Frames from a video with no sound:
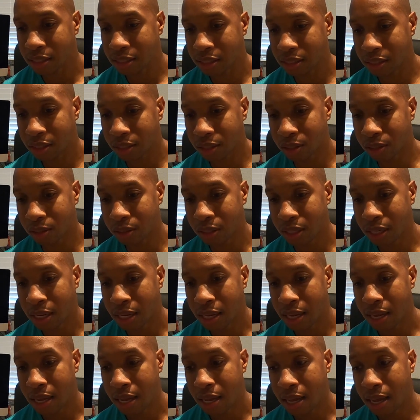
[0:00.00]
So
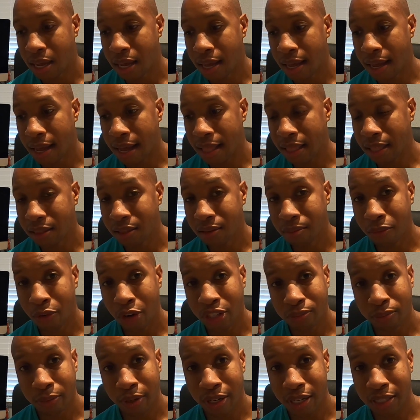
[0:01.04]
I left them a
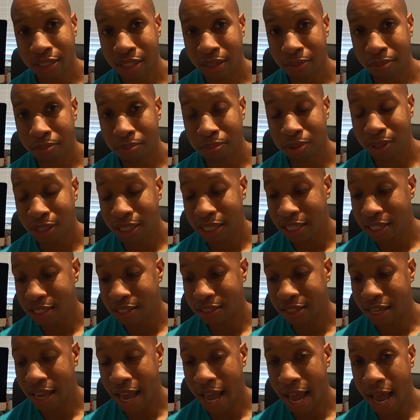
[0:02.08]
voicemail and I said,
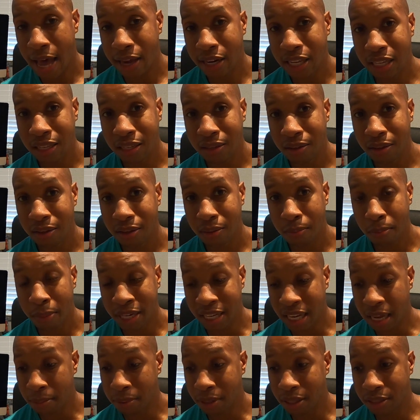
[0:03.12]
please, Audi
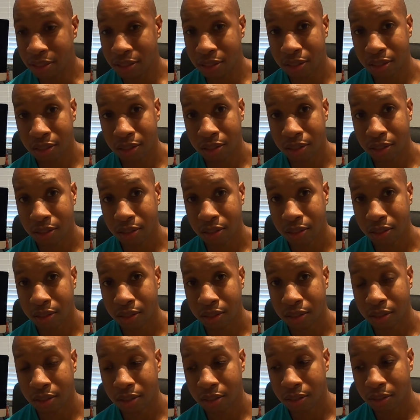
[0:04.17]
Minneapolis,
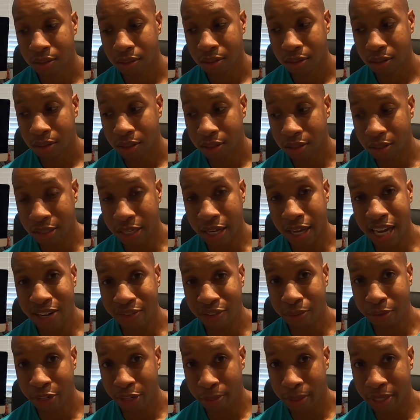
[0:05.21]
this is not how you
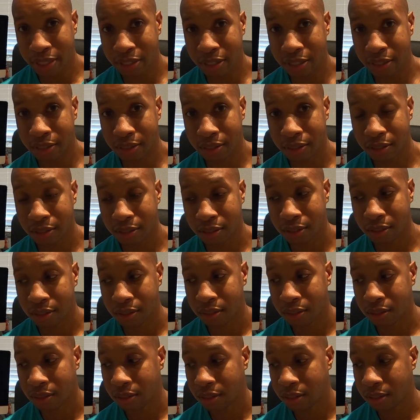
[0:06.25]
run your business.
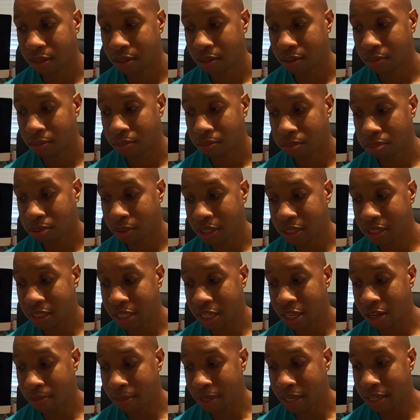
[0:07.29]
Please
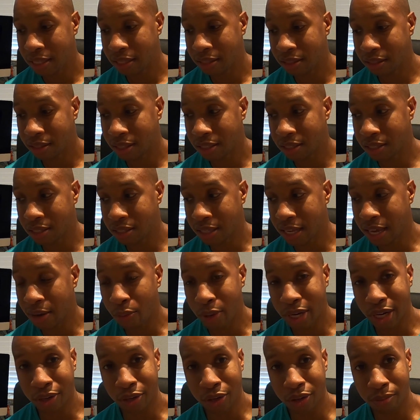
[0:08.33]
tell me this is not
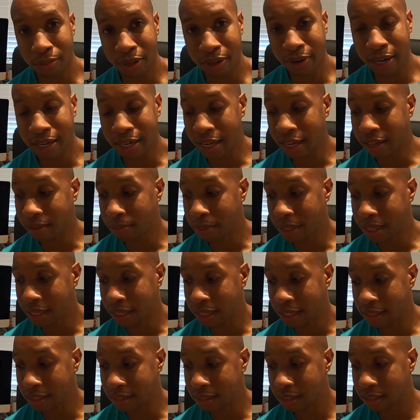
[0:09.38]
what you're gonna do to me right now,
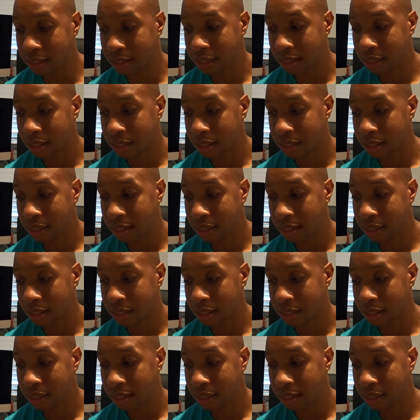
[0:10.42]
because